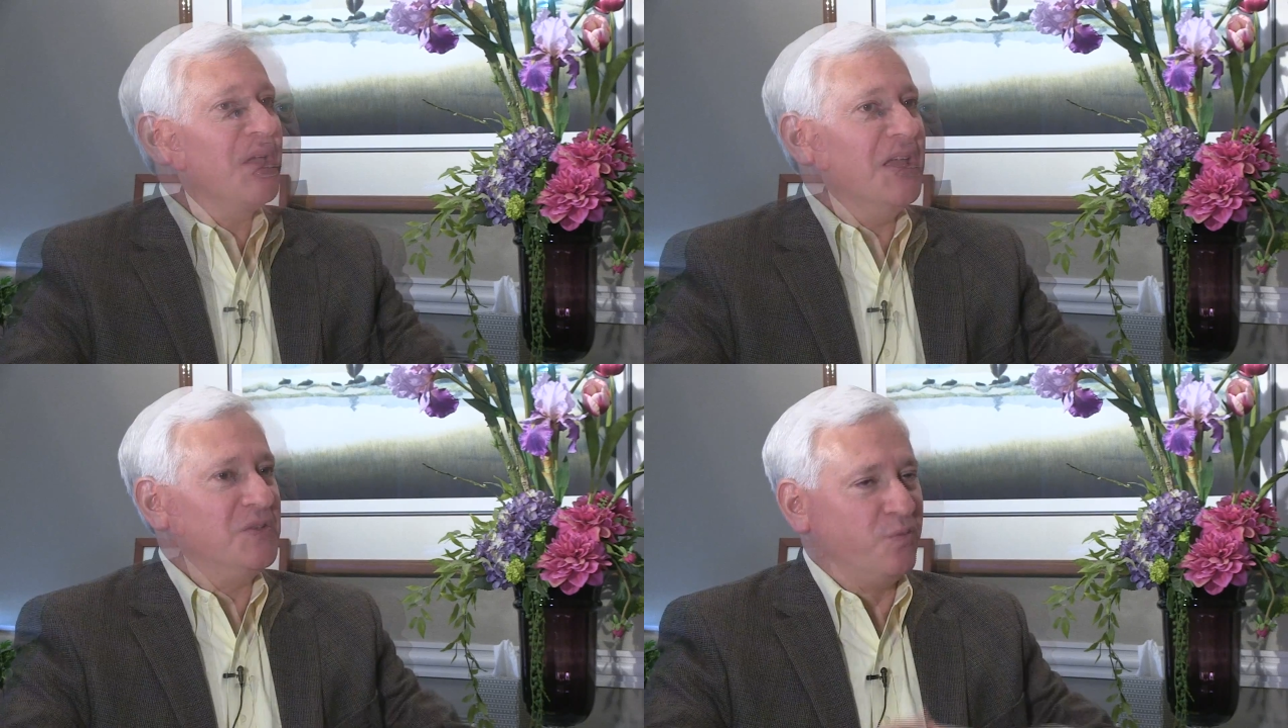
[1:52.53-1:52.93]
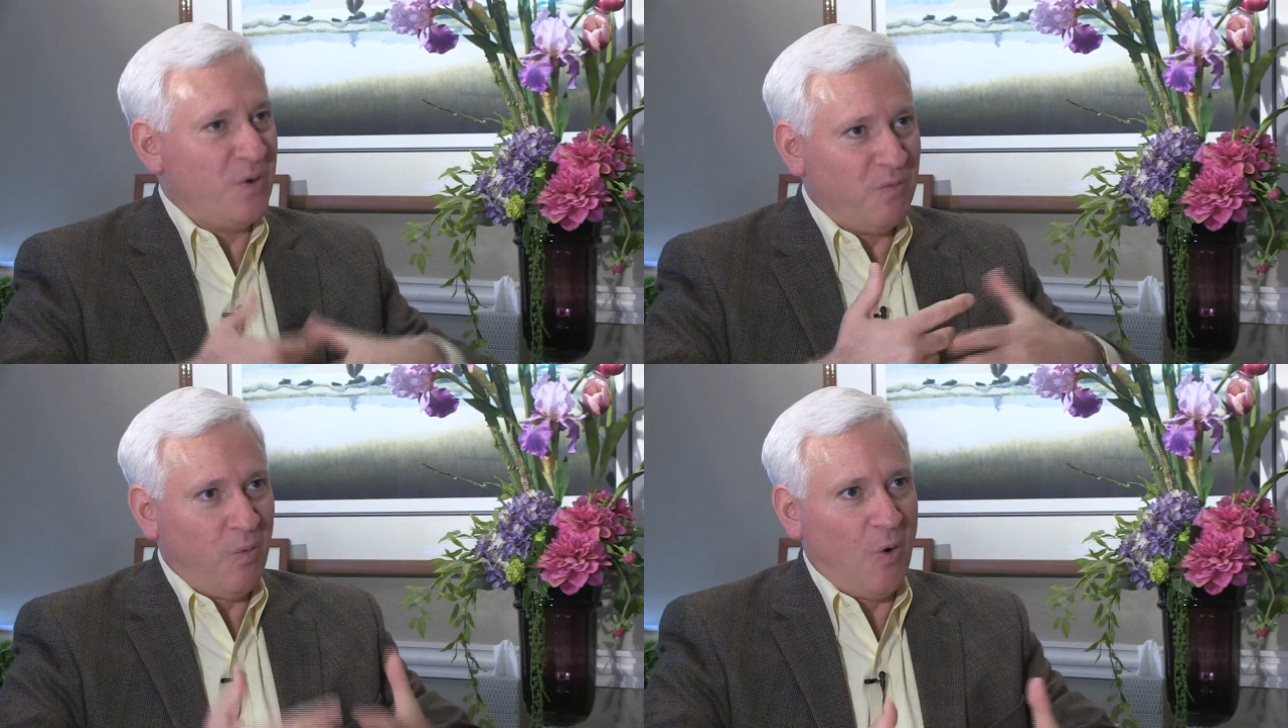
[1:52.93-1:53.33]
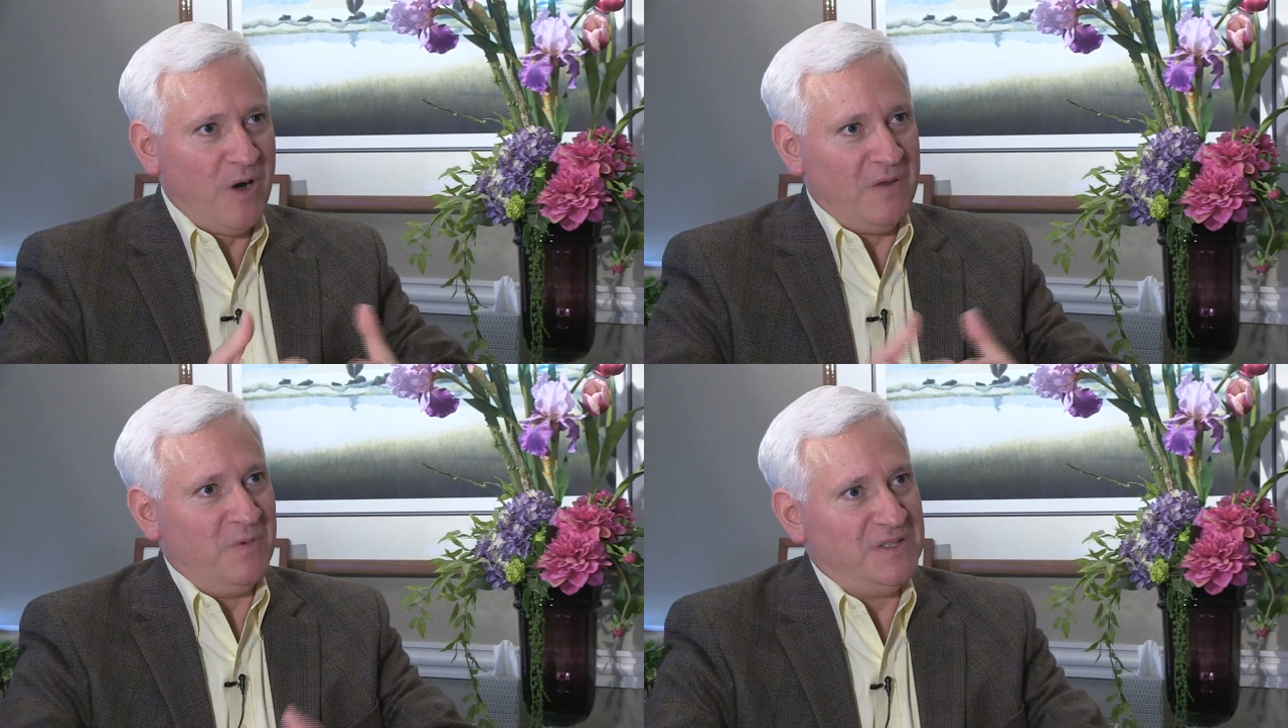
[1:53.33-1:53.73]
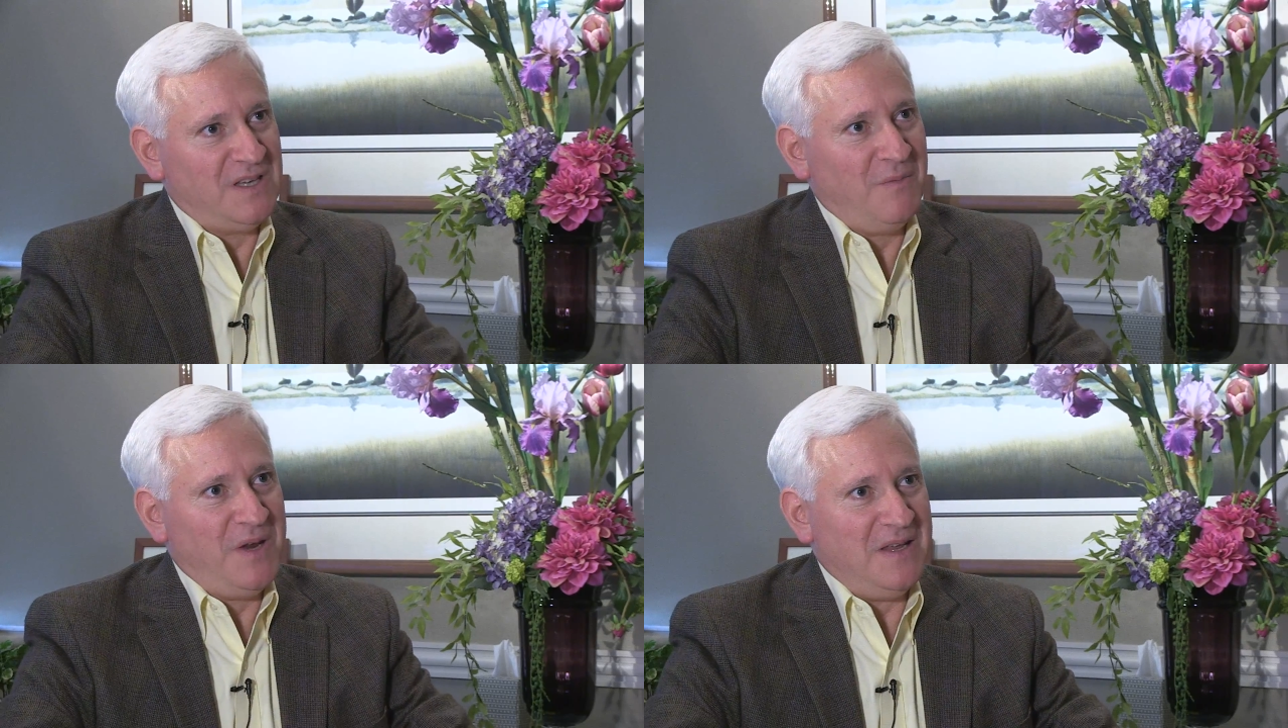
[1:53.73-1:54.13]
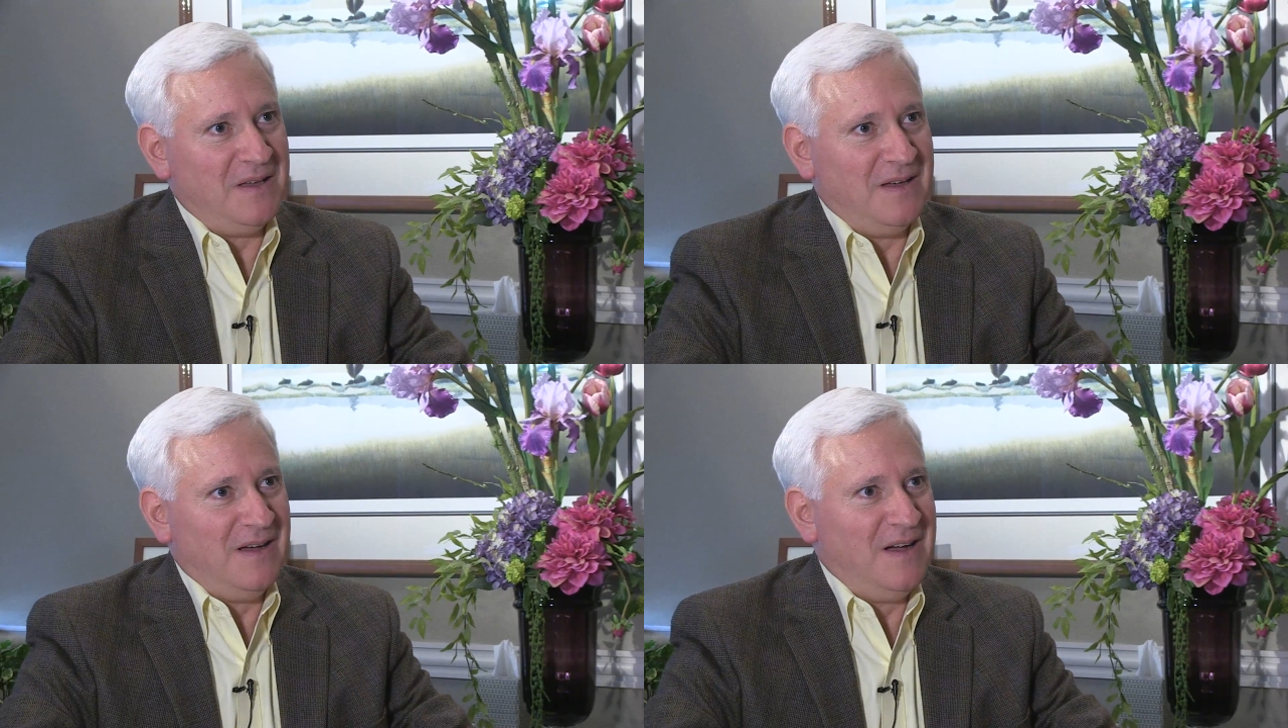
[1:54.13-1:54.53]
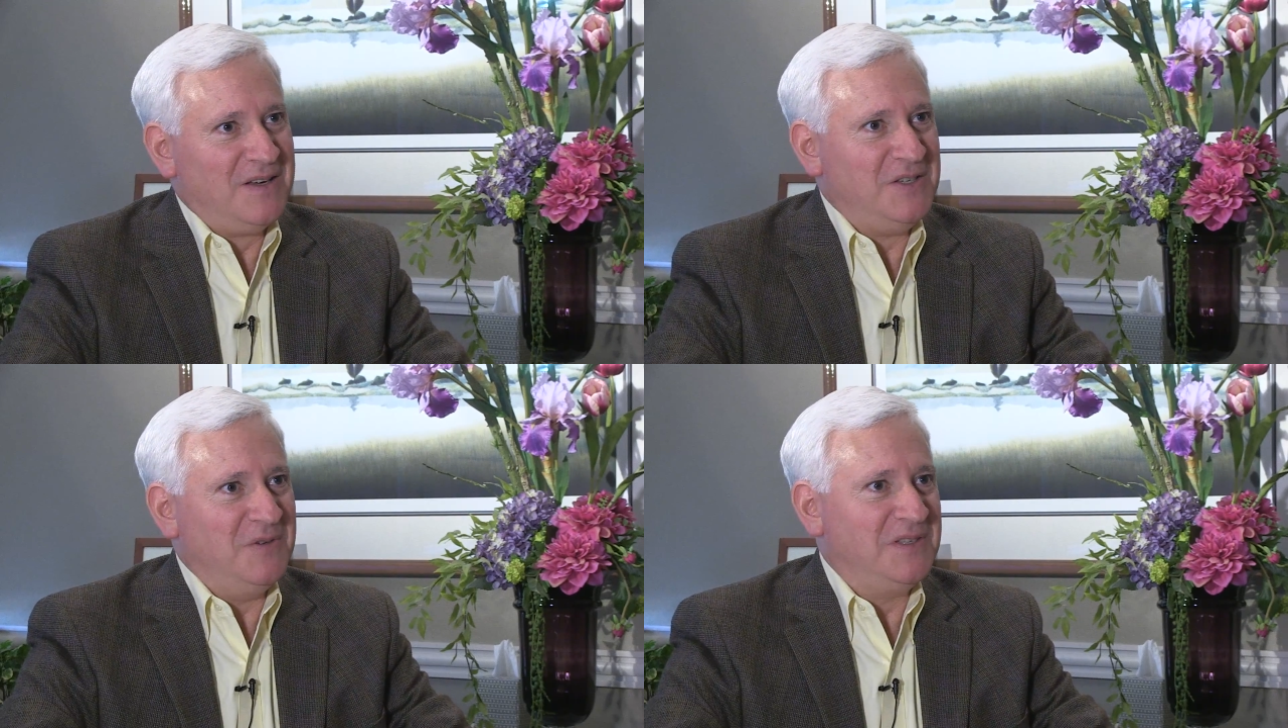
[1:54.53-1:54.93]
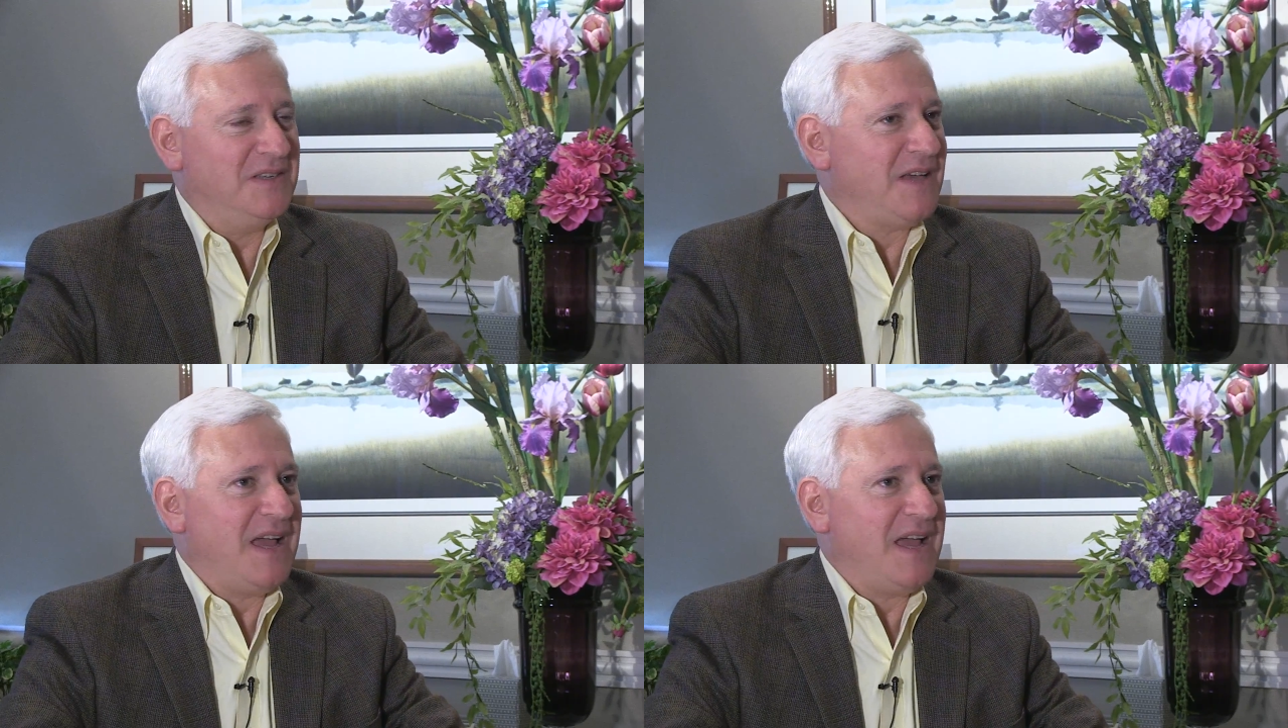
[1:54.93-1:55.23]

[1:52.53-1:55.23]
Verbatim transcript: it's rewarding when somebody hugs you and says,